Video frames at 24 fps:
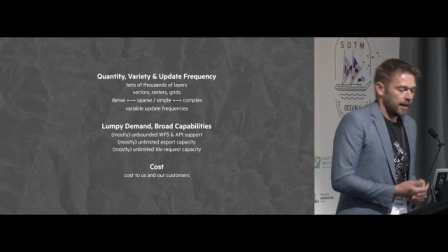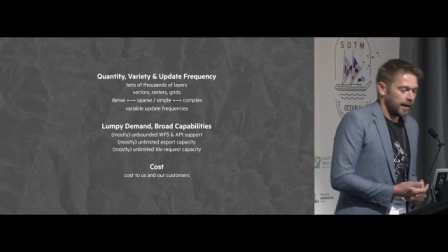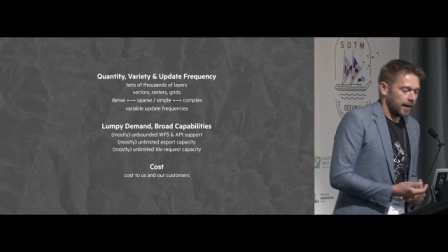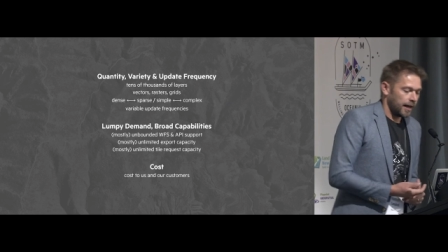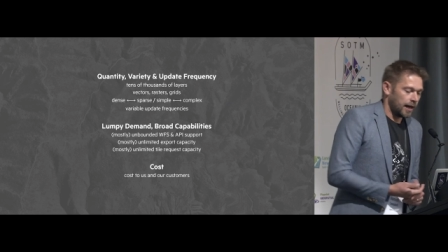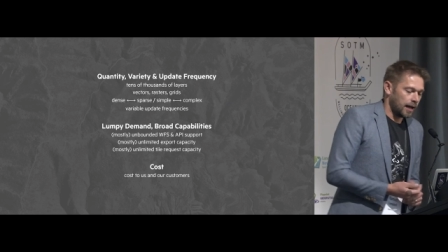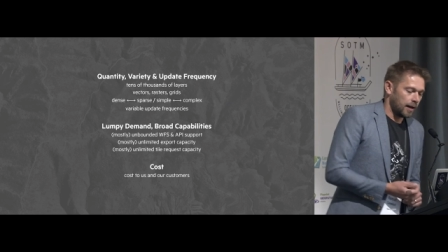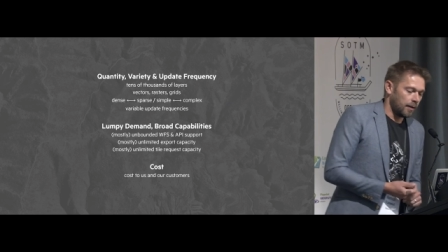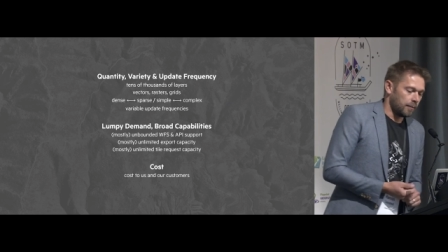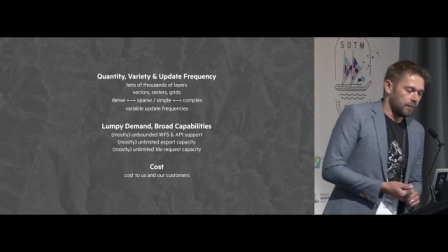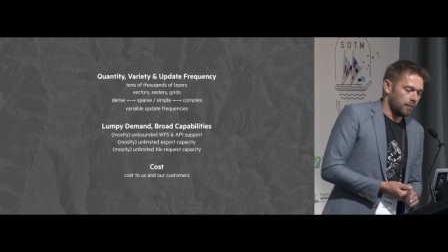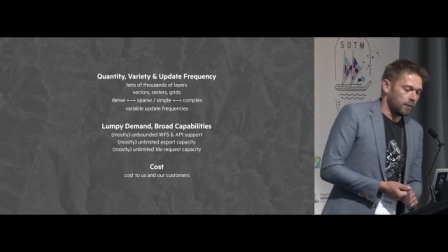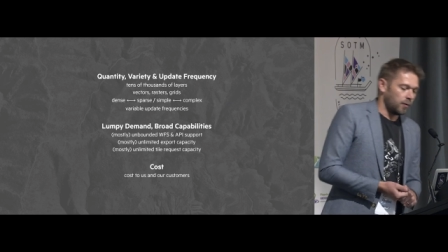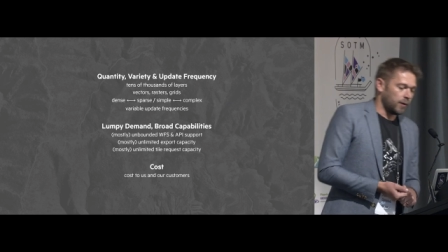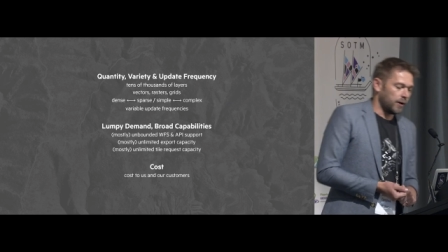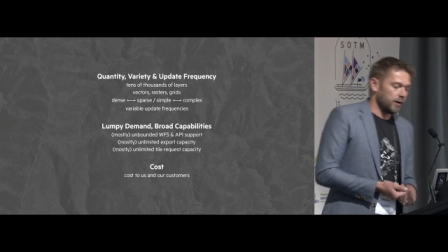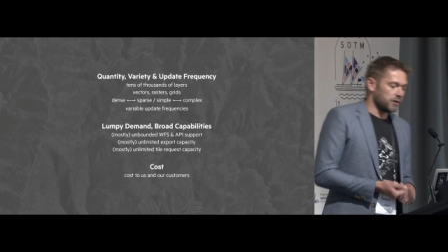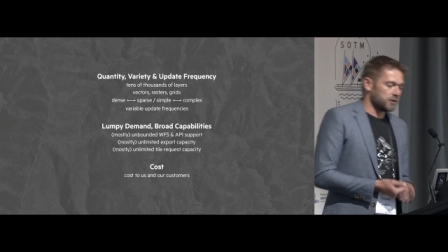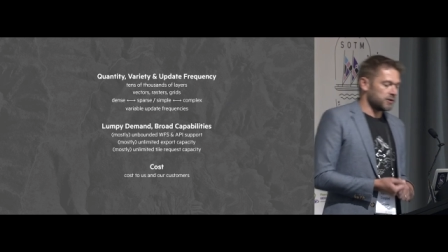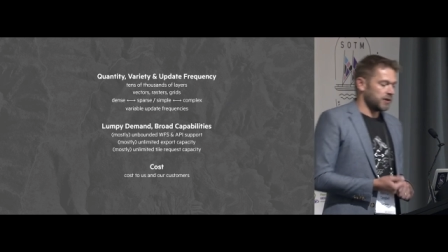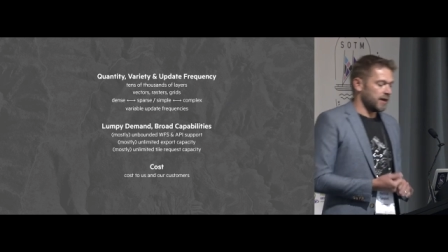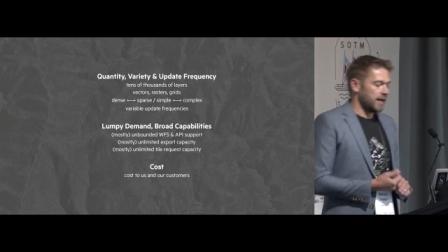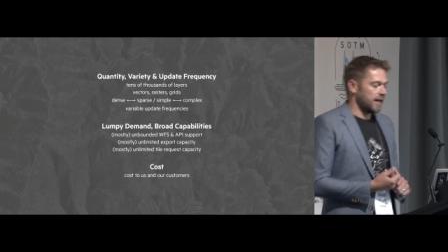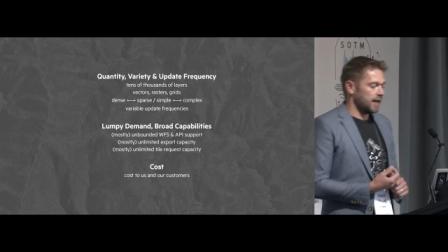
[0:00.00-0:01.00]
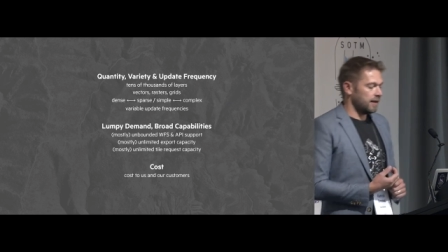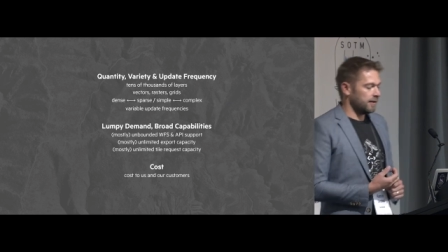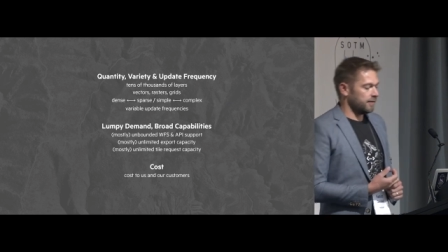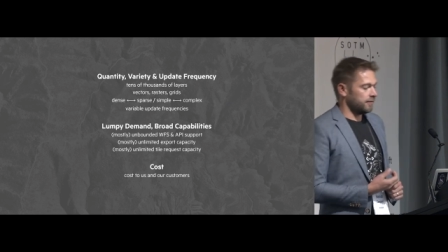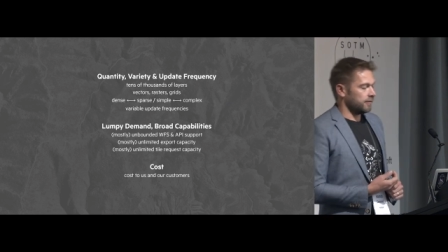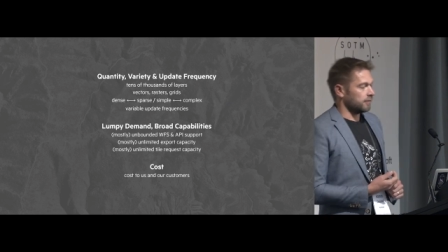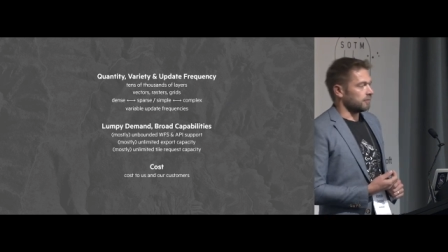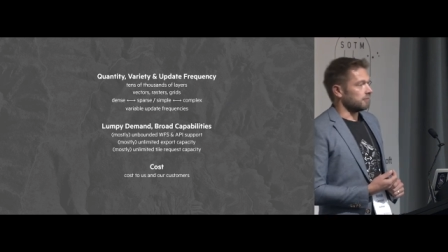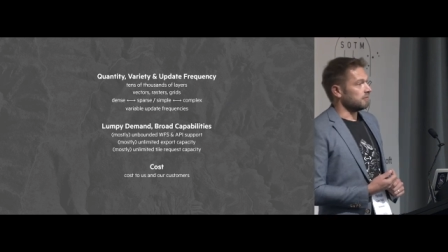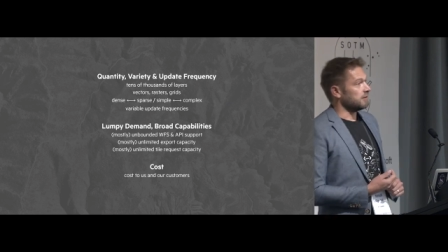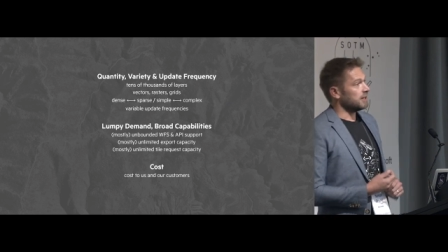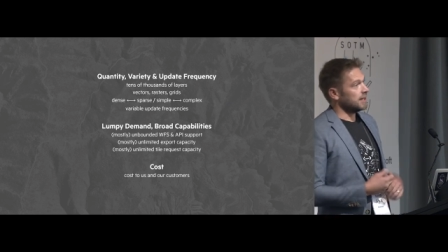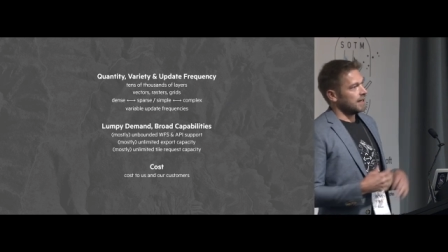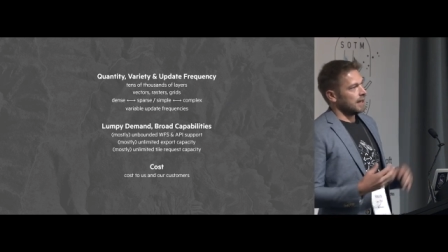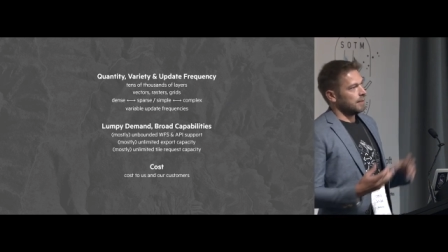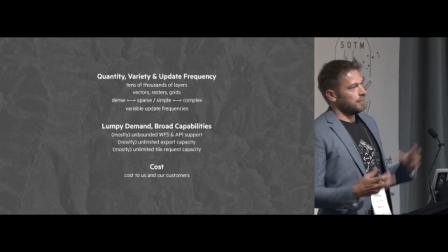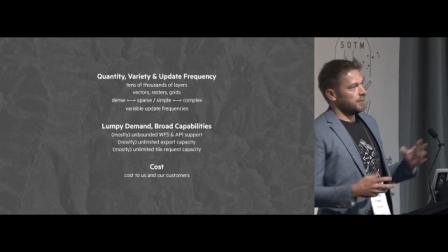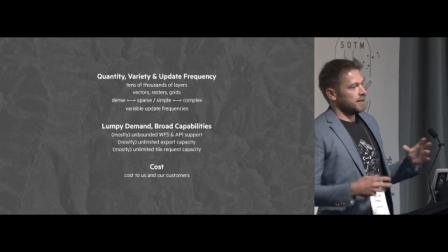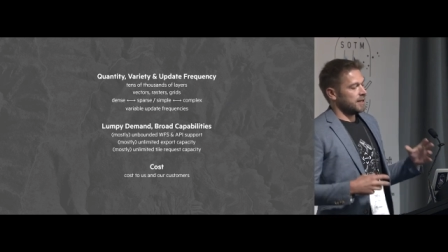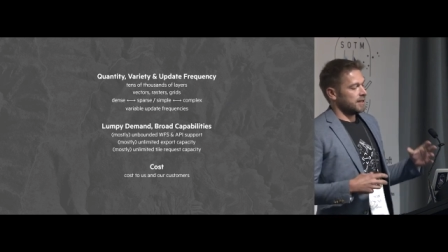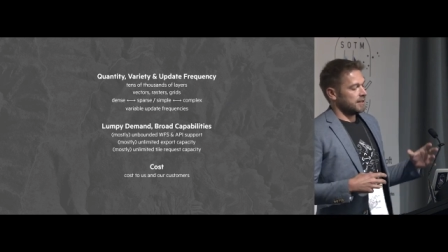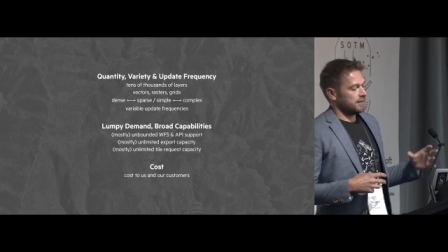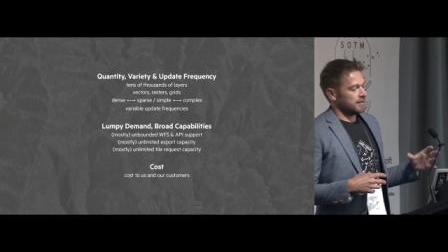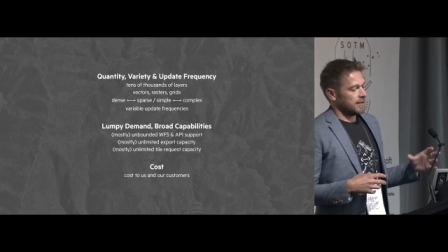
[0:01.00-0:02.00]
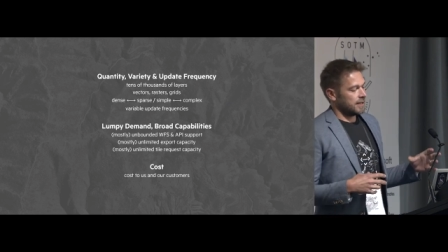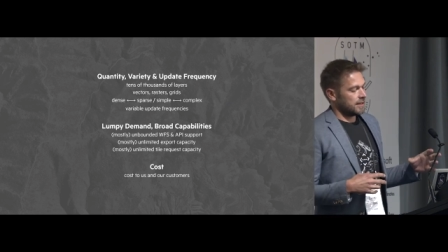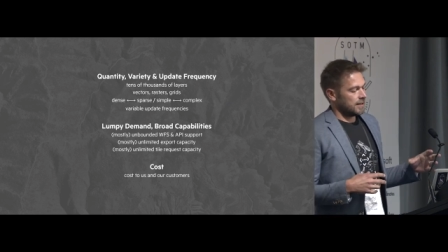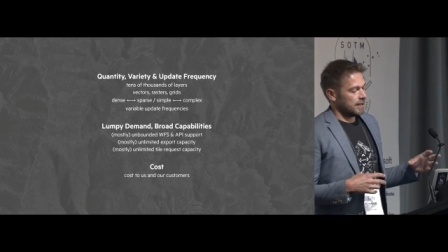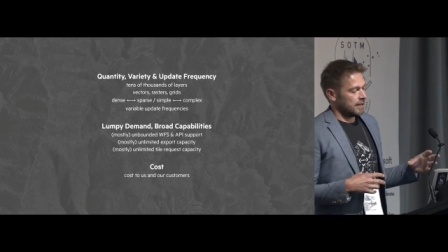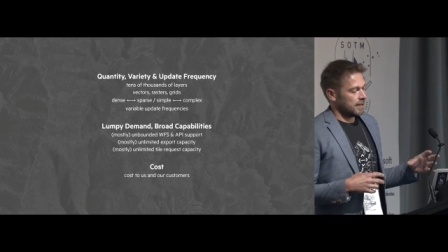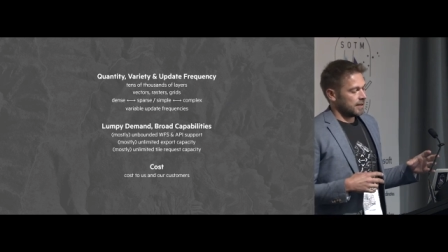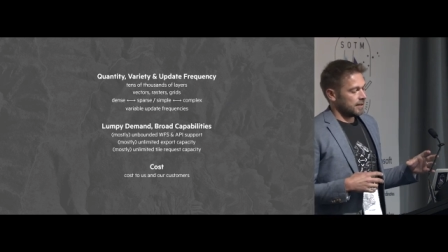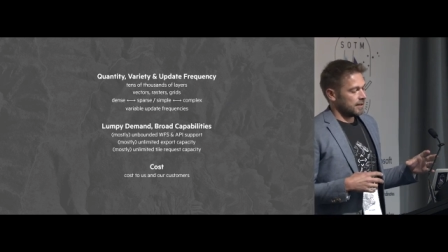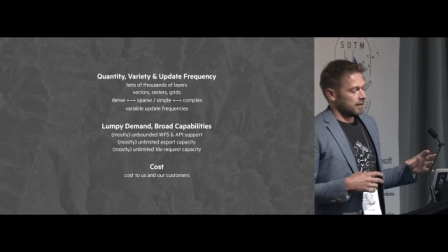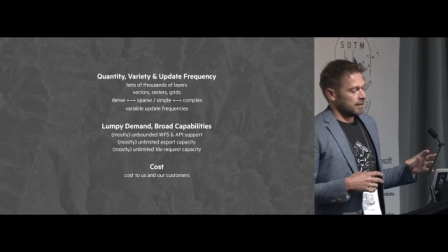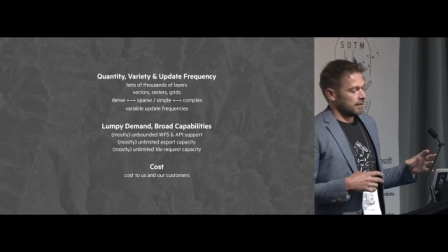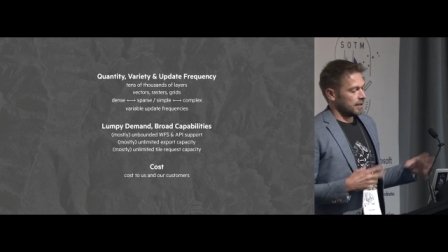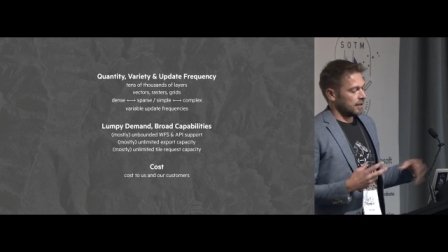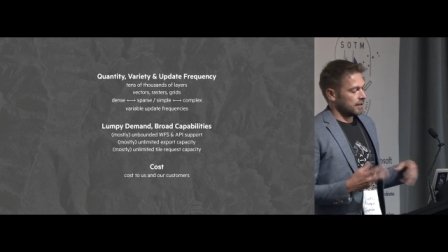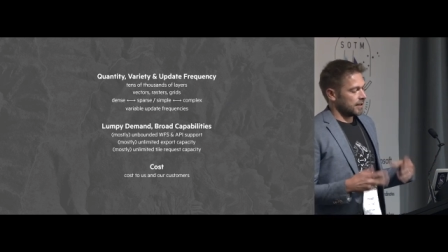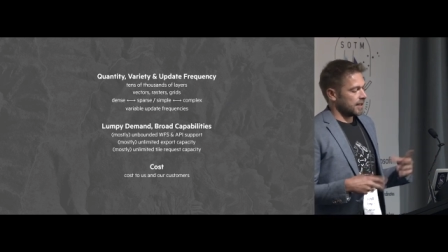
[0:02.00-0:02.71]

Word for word: Um, we also have really lumpy uh,